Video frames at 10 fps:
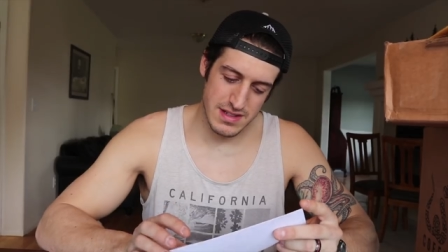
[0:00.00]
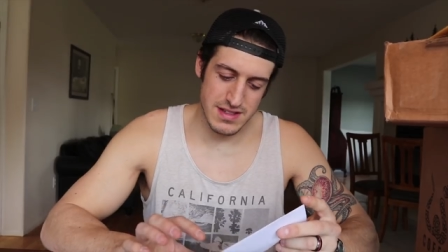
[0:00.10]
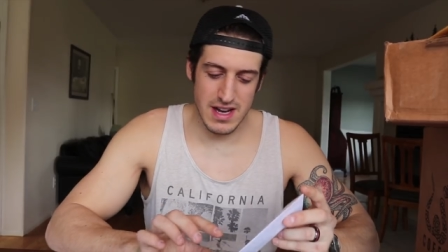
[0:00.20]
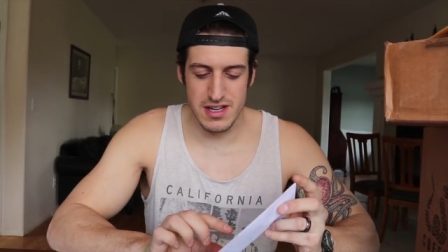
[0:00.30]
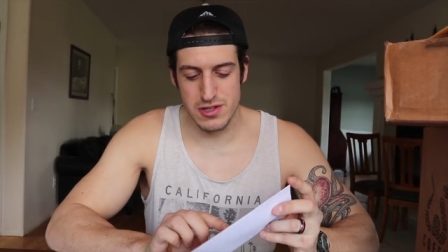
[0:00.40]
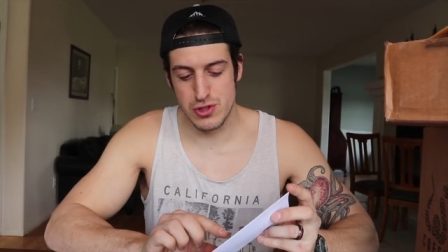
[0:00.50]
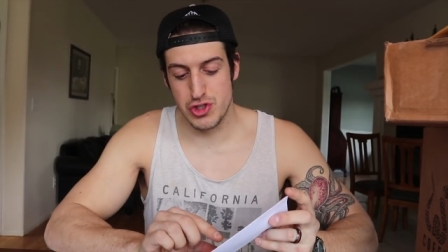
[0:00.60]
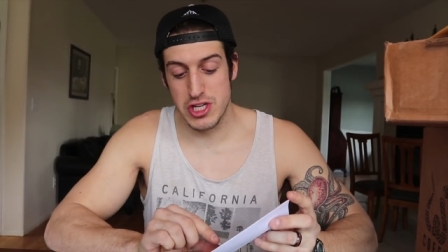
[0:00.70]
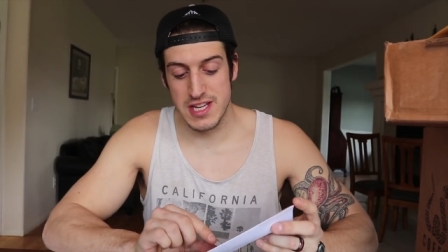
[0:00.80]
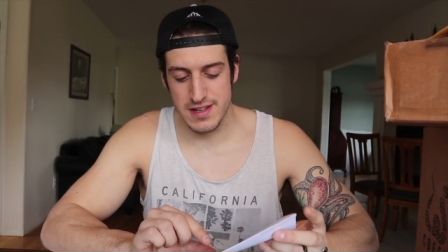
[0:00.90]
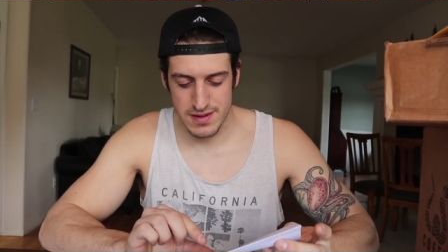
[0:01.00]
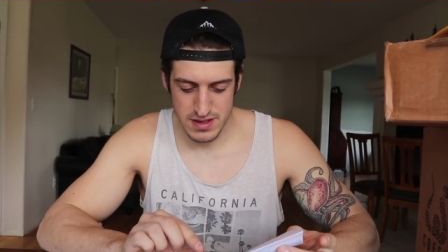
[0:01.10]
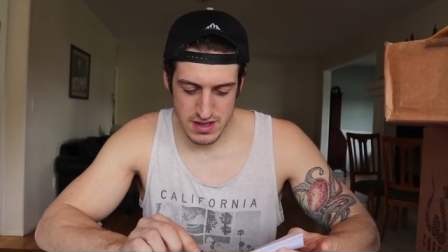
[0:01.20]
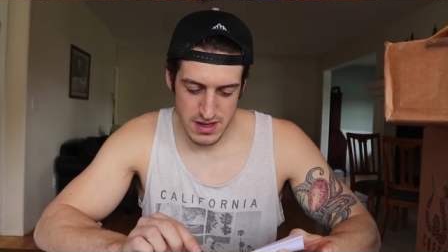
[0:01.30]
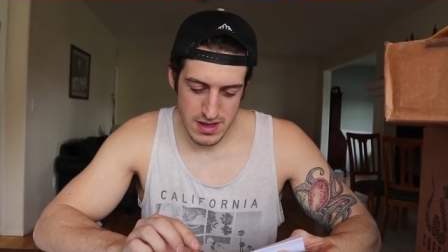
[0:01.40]
Signed G.
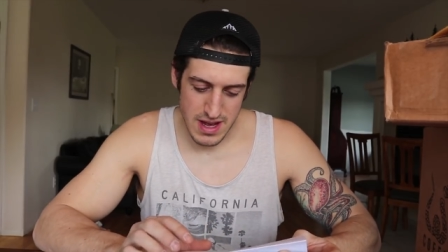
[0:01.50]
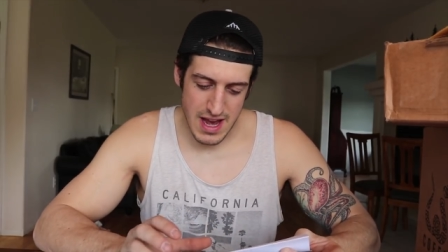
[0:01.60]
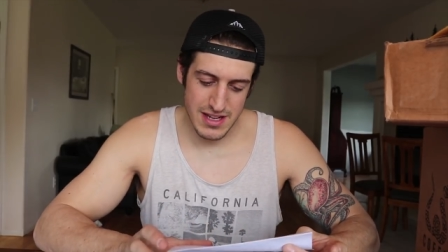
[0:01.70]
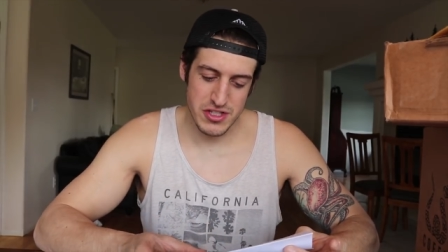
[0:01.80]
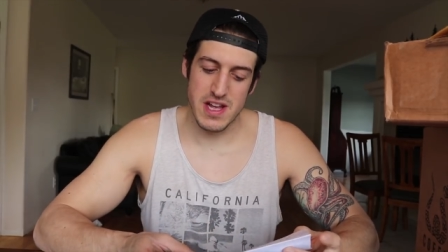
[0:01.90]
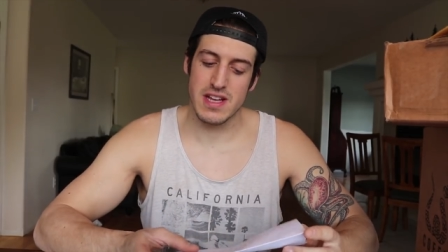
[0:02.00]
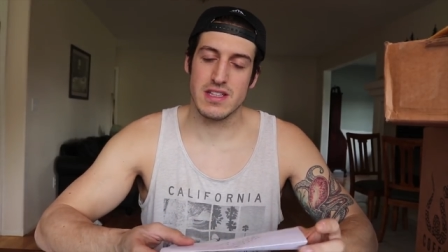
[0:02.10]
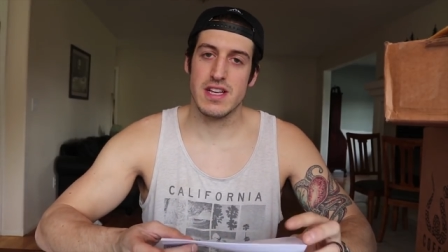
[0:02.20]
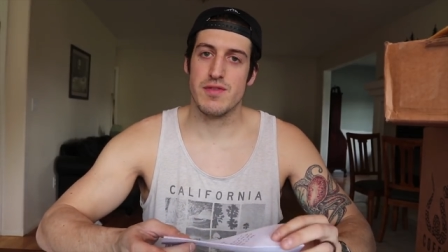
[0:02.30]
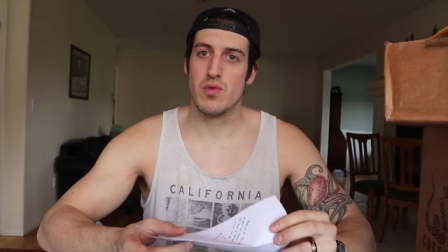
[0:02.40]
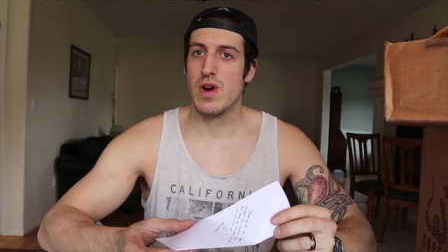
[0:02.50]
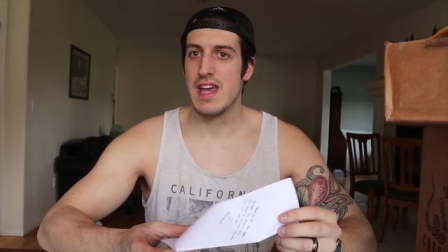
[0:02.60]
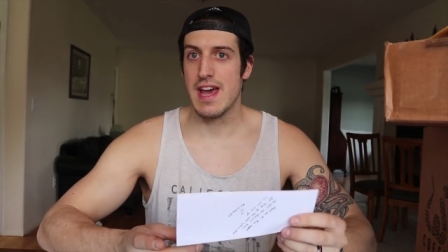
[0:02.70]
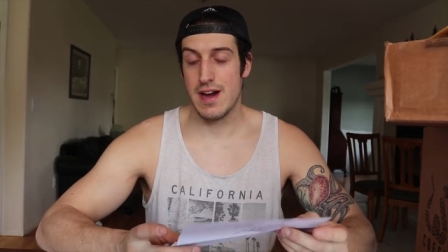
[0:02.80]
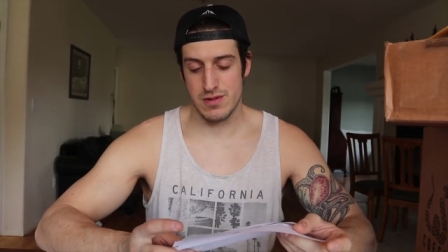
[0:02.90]
Hashtag live
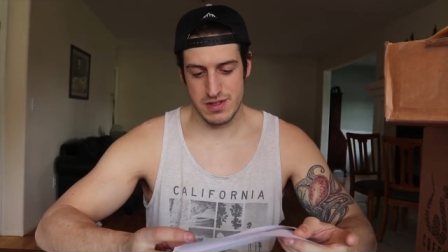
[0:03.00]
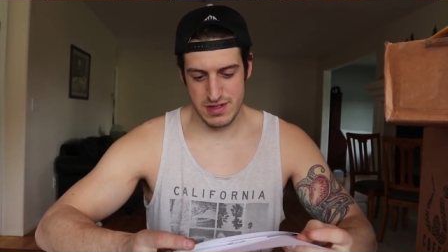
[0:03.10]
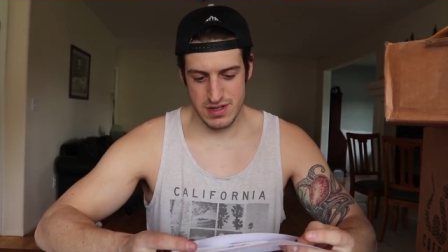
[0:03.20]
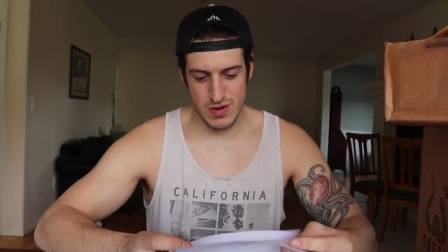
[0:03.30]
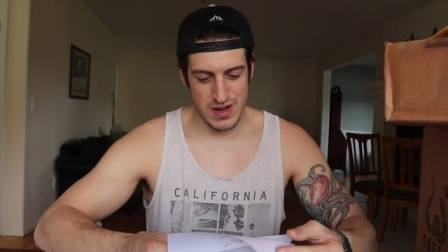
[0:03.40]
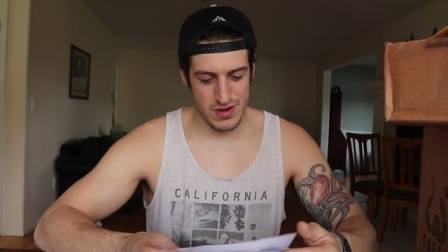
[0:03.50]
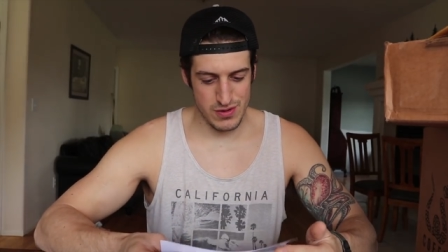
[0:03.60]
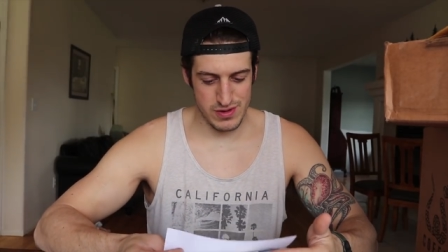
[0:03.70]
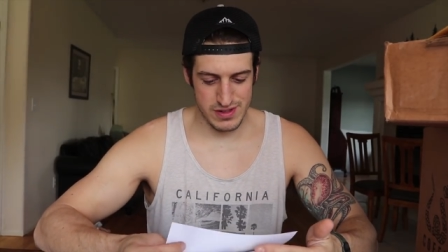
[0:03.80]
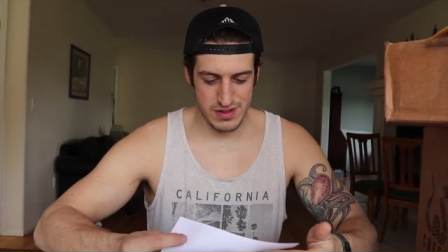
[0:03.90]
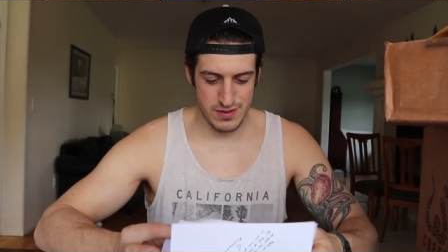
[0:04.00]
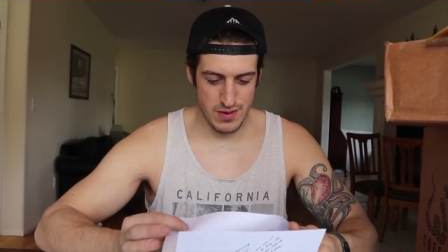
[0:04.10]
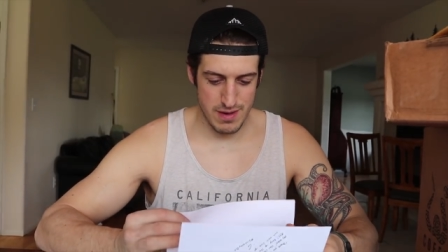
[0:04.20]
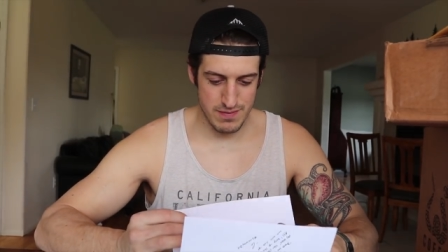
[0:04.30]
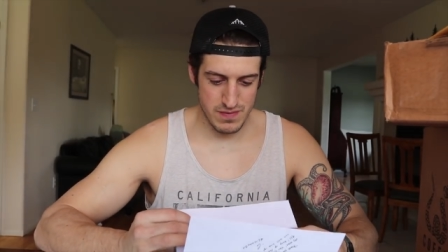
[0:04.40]
way out. Oh, I know who this is
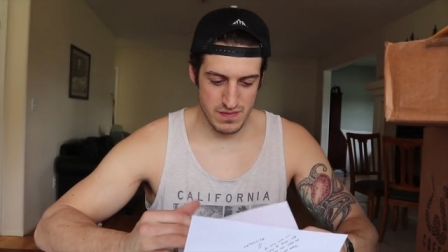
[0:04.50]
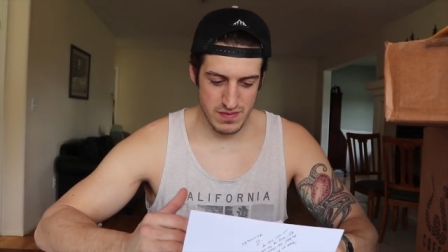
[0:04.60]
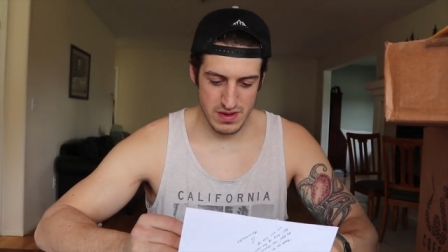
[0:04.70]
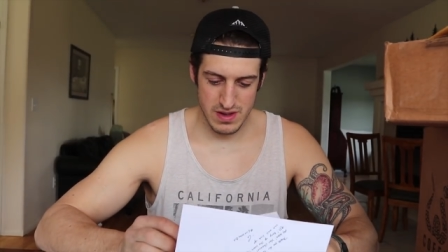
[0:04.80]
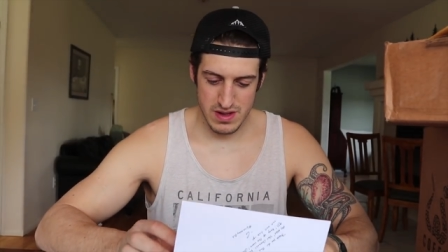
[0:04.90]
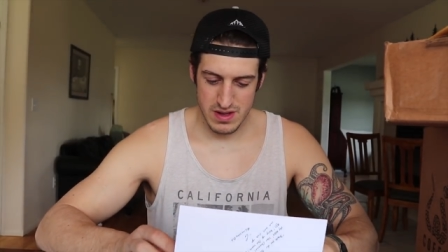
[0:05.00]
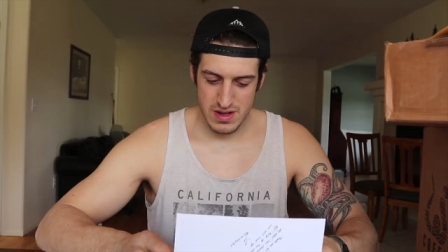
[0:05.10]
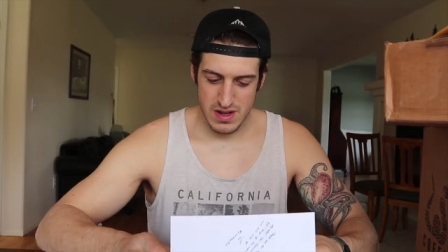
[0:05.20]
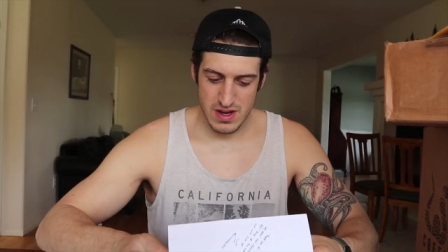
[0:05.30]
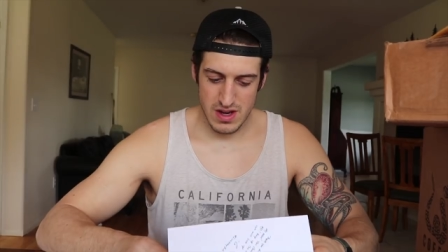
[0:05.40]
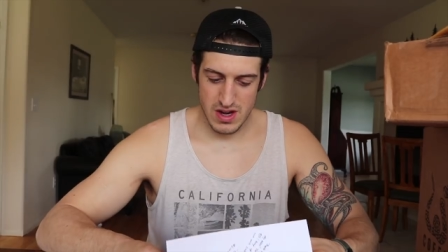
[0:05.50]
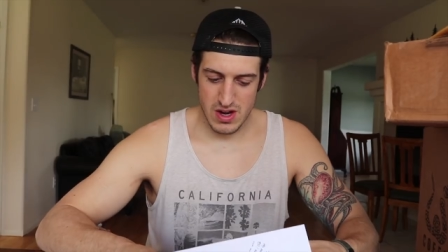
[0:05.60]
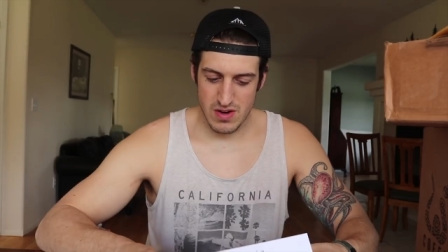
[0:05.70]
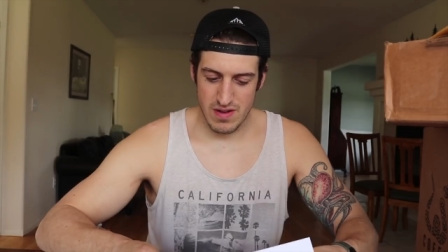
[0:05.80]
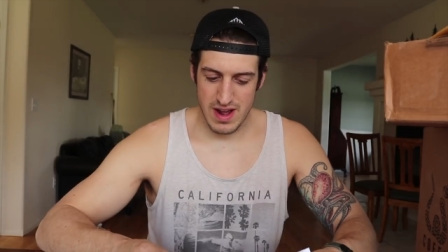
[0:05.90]
from.
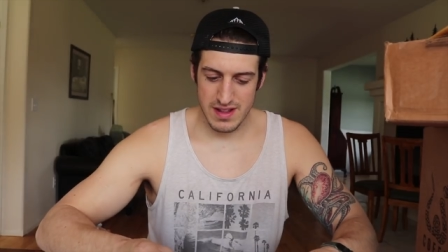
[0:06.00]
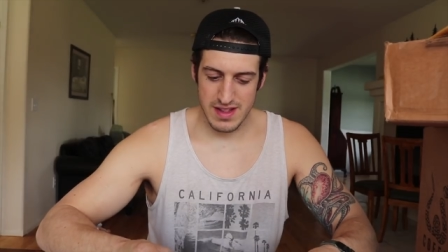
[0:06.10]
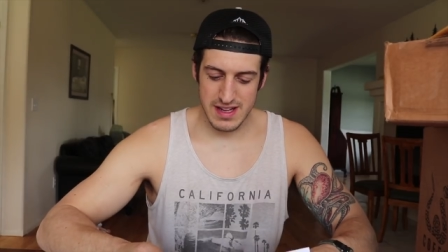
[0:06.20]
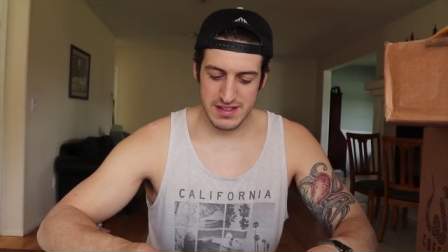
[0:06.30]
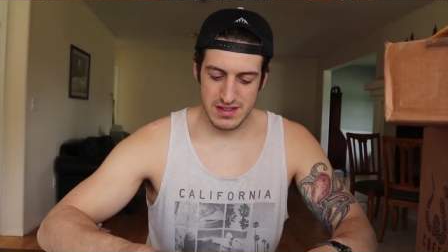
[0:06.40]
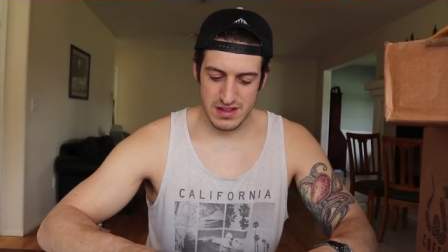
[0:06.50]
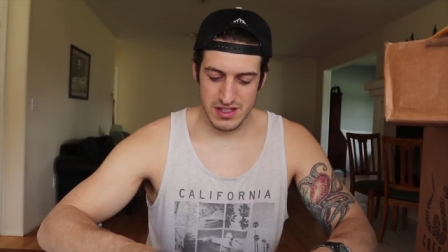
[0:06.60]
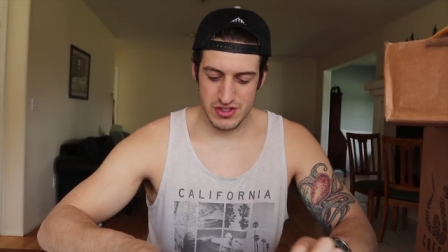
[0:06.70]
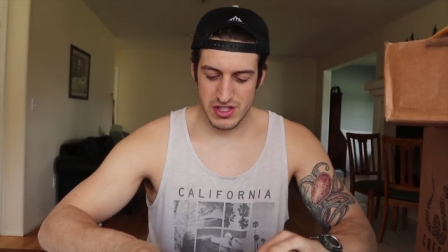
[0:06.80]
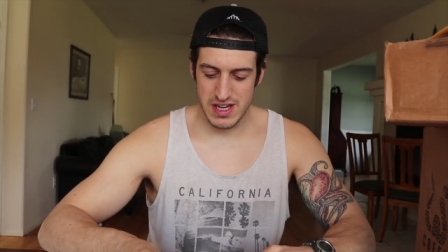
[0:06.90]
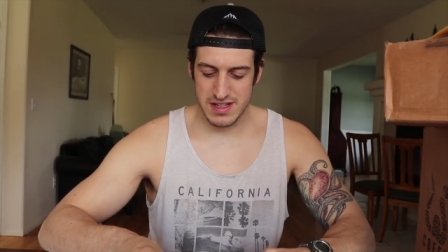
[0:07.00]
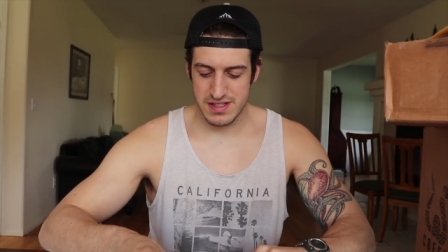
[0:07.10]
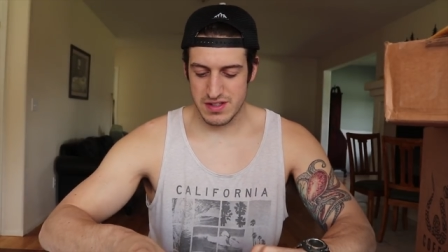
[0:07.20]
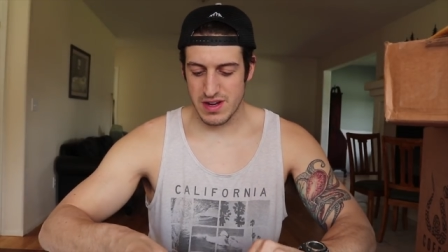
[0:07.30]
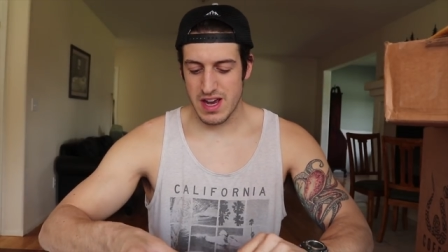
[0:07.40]
All right, that's legit.
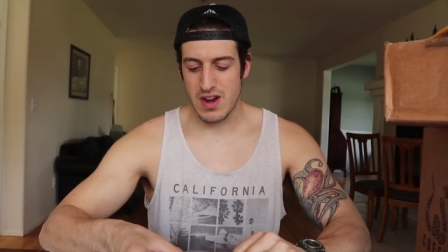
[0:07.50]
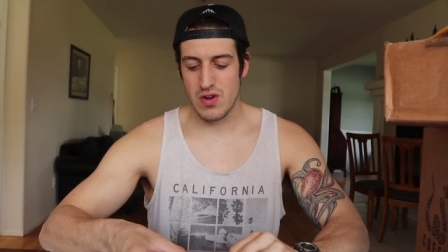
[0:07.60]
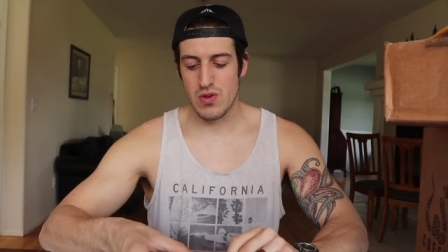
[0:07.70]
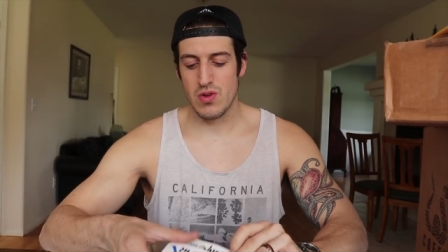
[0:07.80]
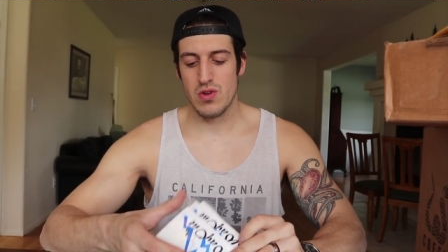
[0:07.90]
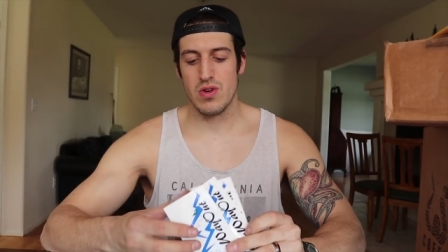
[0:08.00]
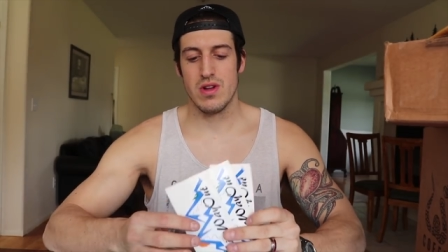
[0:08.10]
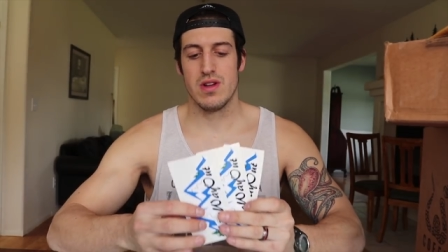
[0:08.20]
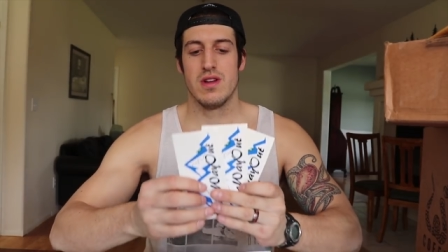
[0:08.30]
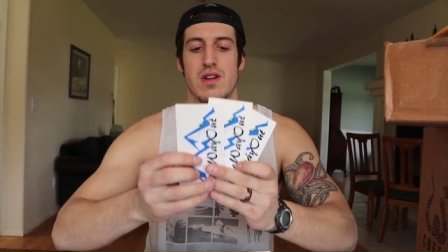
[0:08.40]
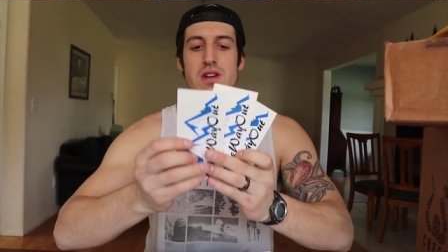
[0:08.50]
So I got a whole